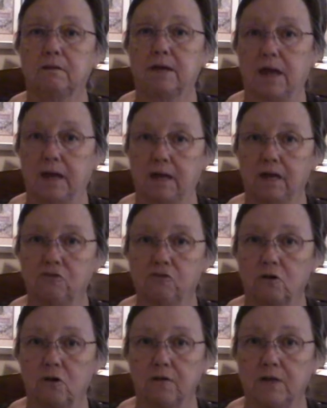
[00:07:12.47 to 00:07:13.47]
canning
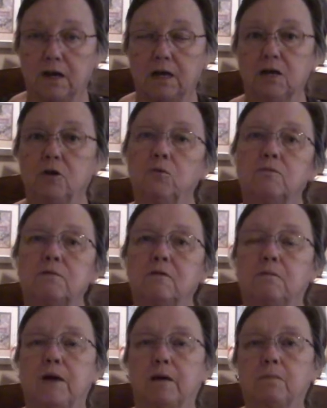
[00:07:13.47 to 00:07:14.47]
jar that I use
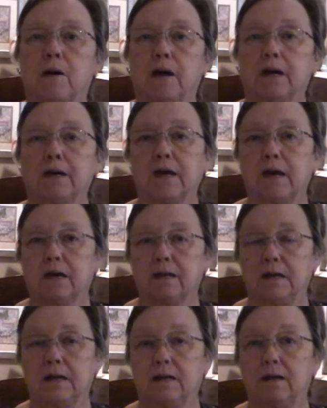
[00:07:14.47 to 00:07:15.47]
to make my
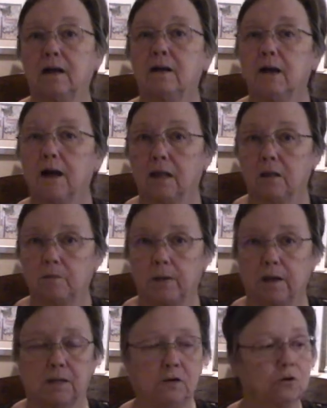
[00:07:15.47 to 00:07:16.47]
candied
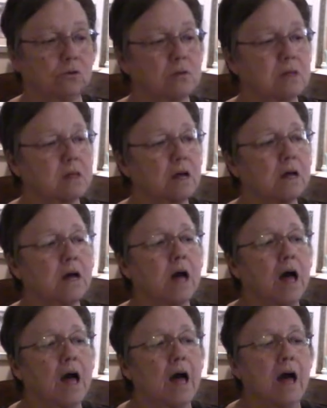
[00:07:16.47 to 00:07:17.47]
jalapenos.
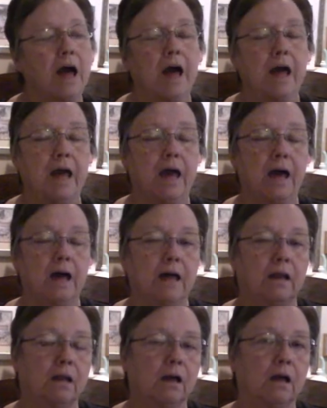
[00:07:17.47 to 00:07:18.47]

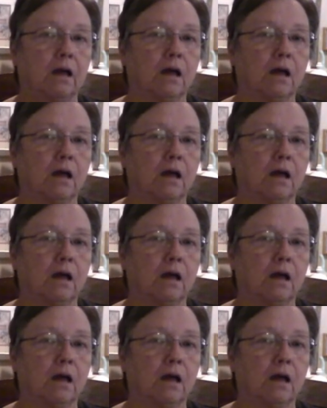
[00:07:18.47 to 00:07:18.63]
And